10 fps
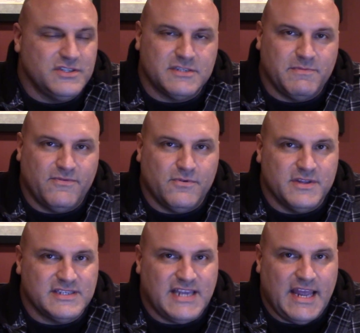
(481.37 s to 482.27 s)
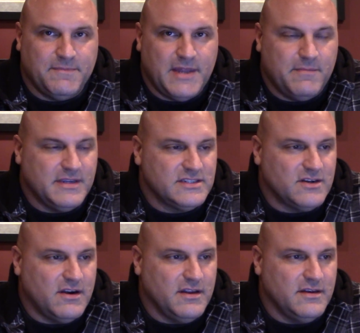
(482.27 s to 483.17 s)
just before the scamdemic
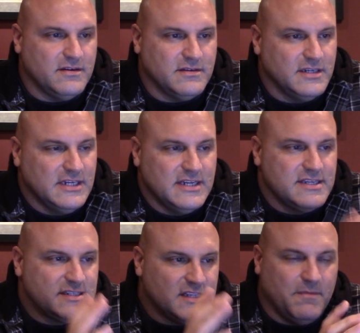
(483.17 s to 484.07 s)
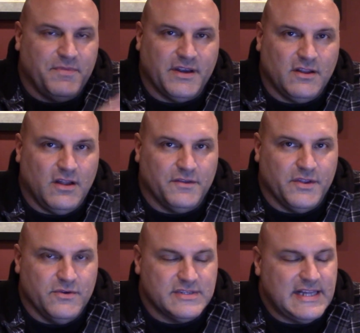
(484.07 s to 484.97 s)
started or something along
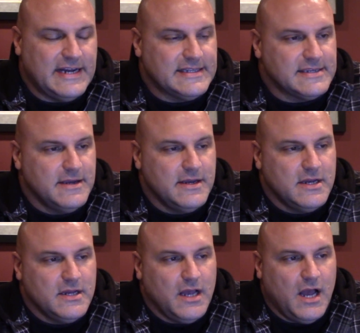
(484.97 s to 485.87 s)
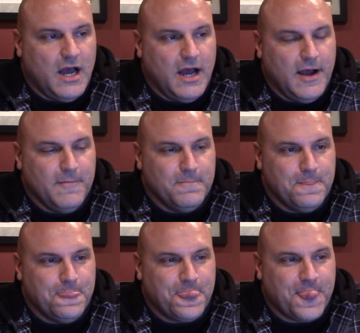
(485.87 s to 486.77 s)
those lines.
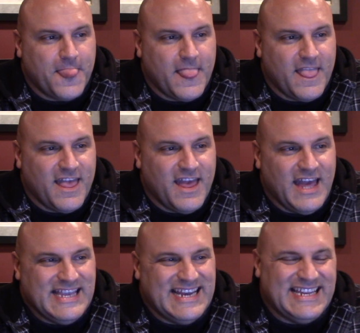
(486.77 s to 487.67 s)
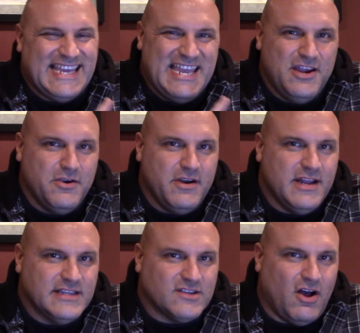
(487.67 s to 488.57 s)
And yet here it
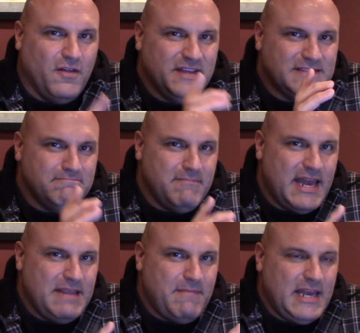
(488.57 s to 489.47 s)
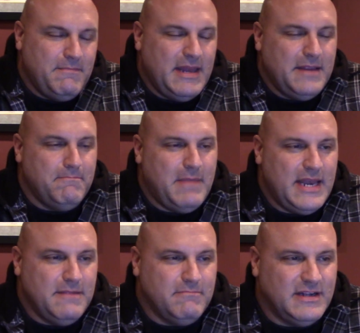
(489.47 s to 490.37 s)
is, all these many
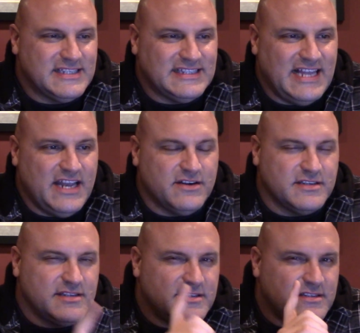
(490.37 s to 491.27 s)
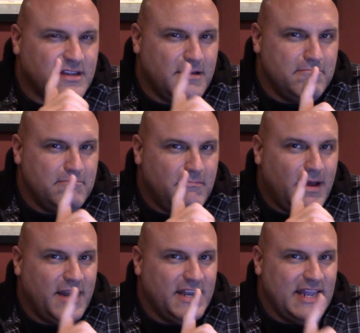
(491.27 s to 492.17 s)
months later,
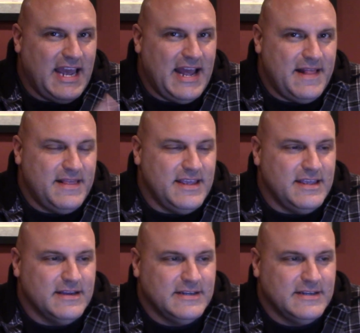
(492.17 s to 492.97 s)
somebody had the